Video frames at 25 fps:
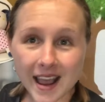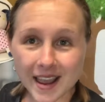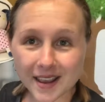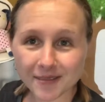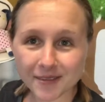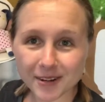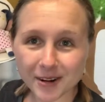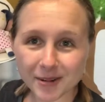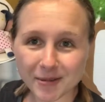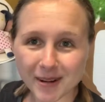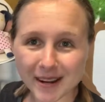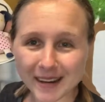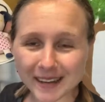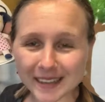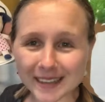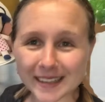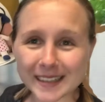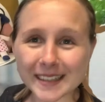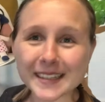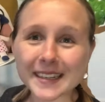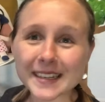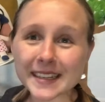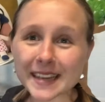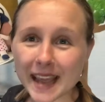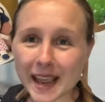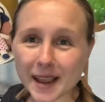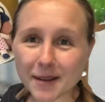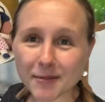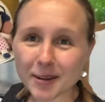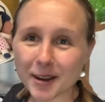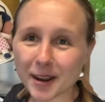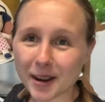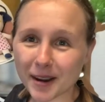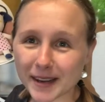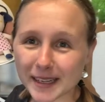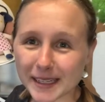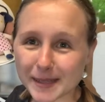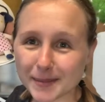everyone, today we're
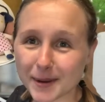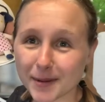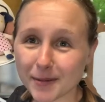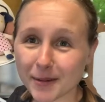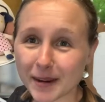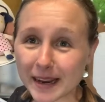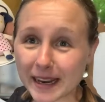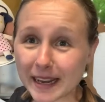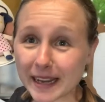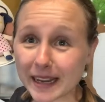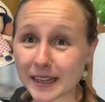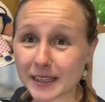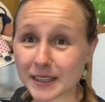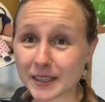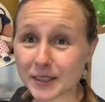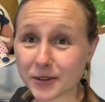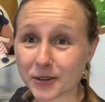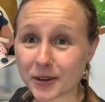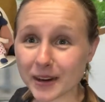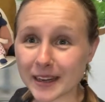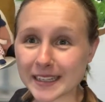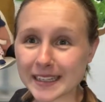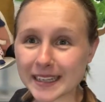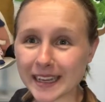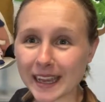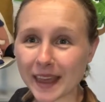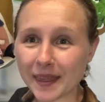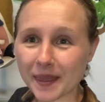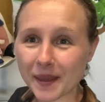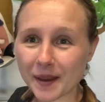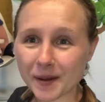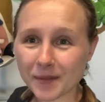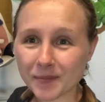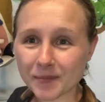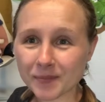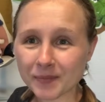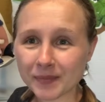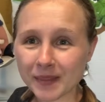going to be reading a story together,
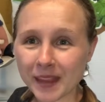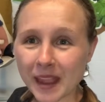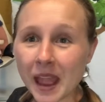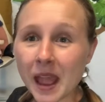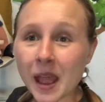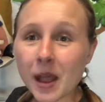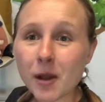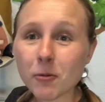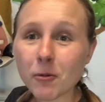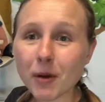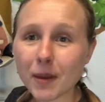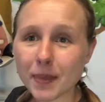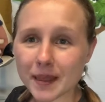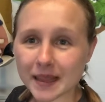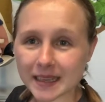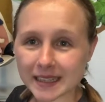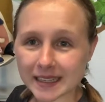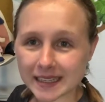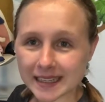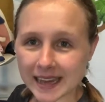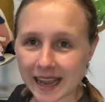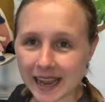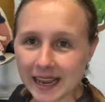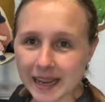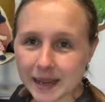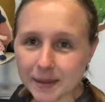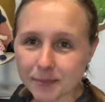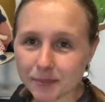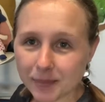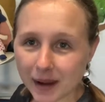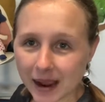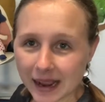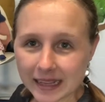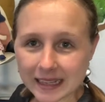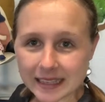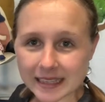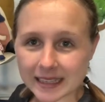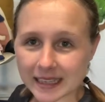When the Snake
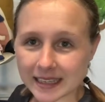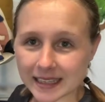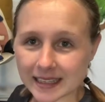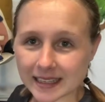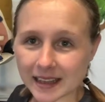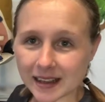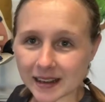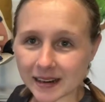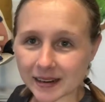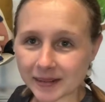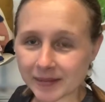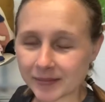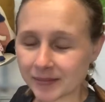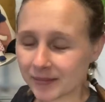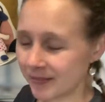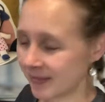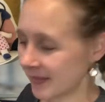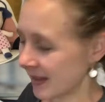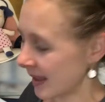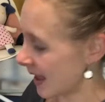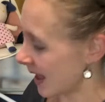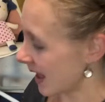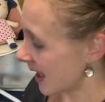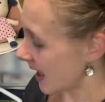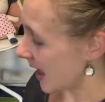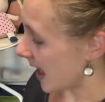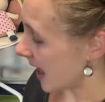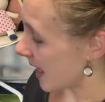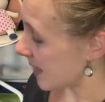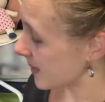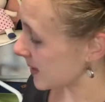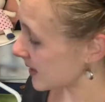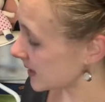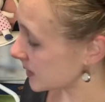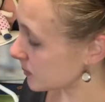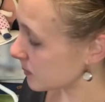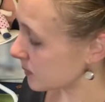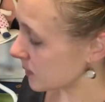Bites the Sun. And
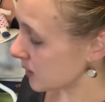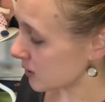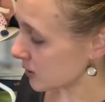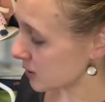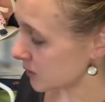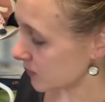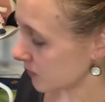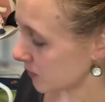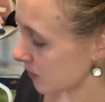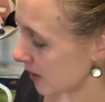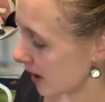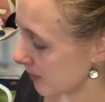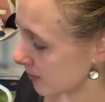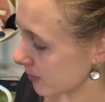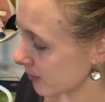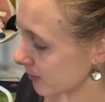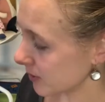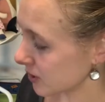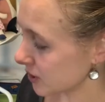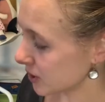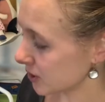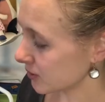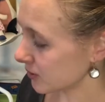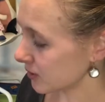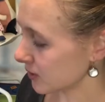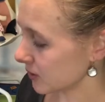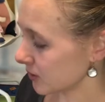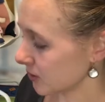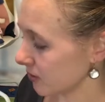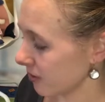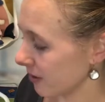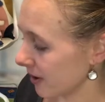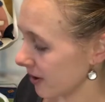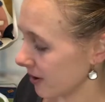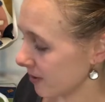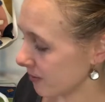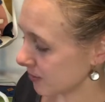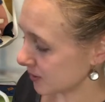this beautiful Aboriginal story
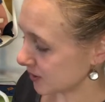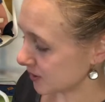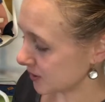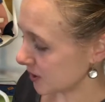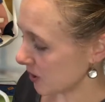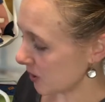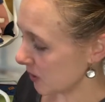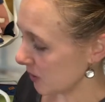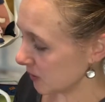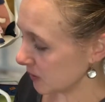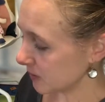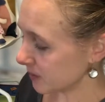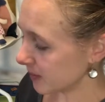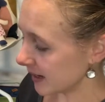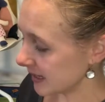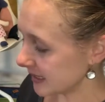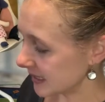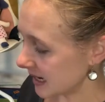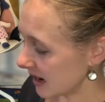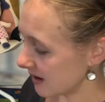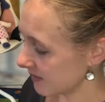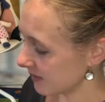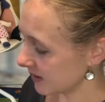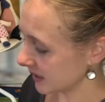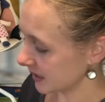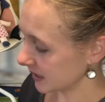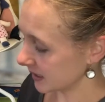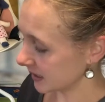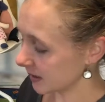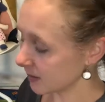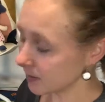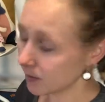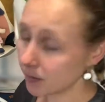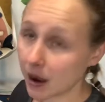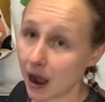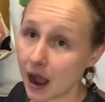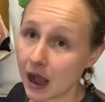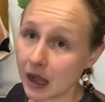was told by David and
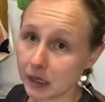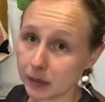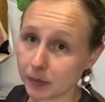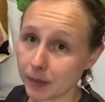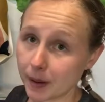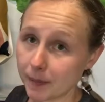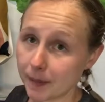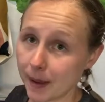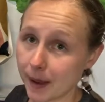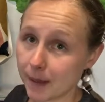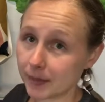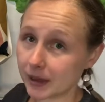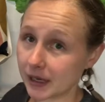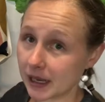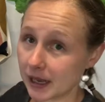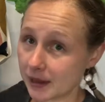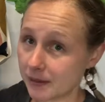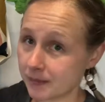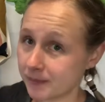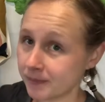compiled by Pamela.